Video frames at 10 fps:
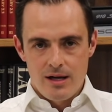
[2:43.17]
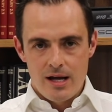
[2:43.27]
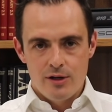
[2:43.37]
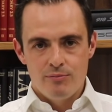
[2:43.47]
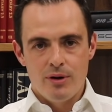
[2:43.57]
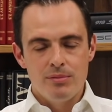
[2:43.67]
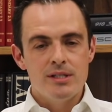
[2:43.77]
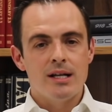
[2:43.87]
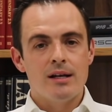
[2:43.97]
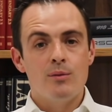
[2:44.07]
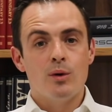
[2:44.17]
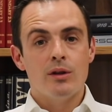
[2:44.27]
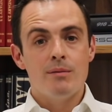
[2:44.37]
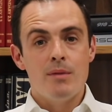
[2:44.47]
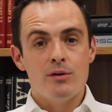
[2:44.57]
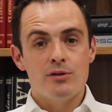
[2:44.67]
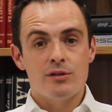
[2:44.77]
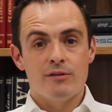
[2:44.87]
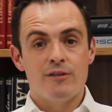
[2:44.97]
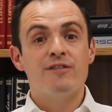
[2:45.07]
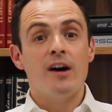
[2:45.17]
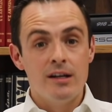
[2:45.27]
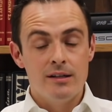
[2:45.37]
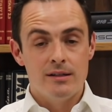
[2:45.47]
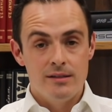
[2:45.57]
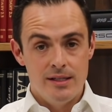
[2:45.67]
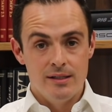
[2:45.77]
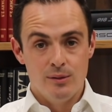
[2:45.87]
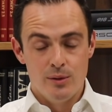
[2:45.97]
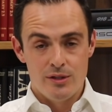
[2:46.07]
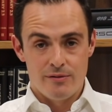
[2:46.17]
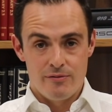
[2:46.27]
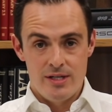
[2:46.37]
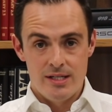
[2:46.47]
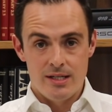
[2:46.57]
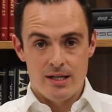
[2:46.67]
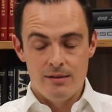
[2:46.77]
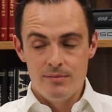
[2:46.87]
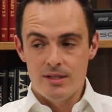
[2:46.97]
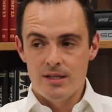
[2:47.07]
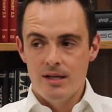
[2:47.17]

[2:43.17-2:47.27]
I could probably tell you what the most fun deal was of recent times.